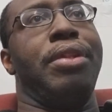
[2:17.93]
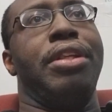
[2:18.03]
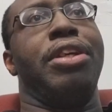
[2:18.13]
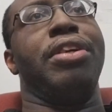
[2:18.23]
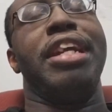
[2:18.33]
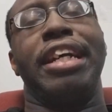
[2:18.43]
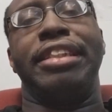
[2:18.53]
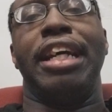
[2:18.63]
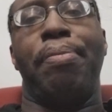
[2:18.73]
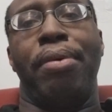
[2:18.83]
Your next
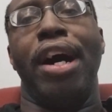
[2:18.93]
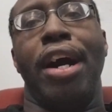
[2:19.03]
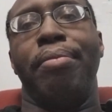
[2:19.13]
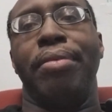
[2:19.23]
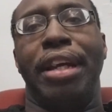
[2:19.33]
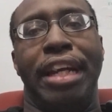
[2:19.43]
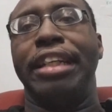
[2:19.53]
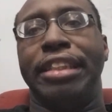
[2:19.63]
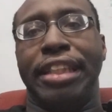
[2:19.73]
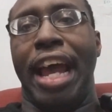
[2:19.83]
step up
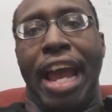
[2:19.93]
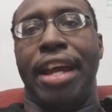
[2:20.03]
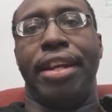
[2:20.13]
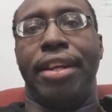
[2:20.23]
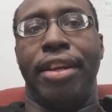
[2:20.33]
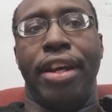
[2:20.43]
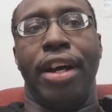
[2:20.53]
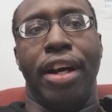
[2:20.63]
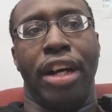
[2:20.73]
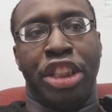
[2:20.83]
is that.
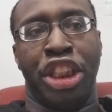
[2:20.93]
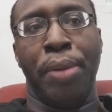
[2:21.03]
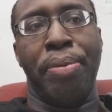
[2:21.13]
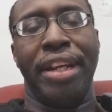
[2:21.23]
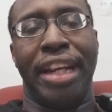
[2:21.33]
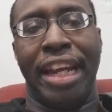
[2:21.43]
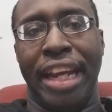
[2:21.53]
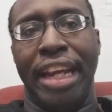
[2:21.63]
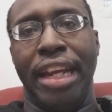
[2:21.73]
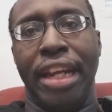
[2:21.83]
A chip in the
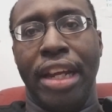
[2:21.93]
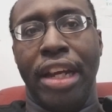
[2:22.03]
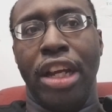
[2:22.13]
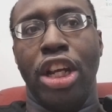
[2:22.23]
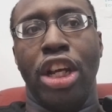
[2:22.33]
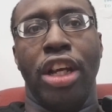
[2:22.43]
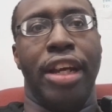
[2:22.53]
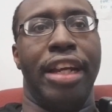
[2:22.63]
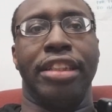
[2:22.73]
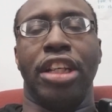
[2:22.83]
key
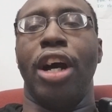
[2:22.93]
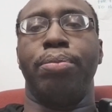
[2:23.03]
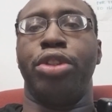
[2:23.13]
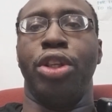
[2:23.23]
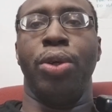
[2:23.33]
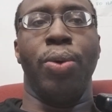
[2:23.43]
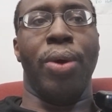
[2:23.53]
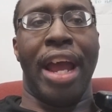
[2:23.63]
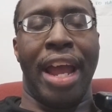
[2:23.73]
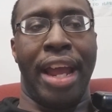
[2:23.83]
is up
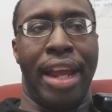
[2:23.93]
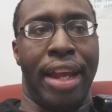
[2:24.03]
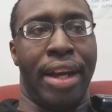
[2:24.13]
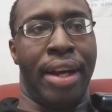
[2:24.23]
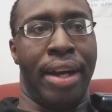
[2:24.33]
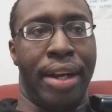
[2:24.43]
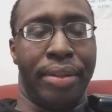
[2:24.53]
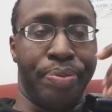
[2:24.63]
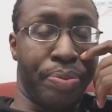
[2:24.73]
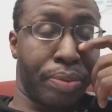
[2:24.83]
to
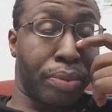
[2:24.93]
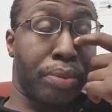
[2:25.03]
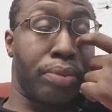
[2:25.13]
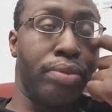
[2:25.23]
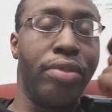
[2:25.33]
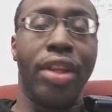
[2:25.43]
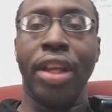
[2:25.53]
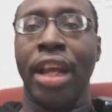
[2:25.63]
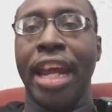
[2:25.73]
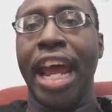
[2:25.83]
an
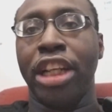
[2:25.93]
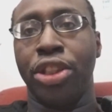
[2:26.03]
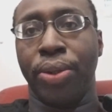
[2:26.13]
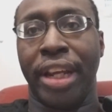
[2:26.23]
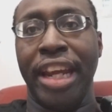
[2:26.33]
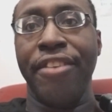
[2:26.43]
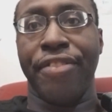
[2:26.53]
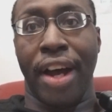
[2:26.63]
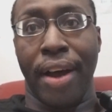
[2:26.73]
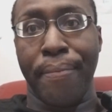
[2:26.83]
actual key
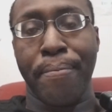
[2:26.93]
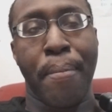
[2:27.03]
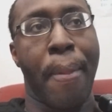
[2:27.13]
fob.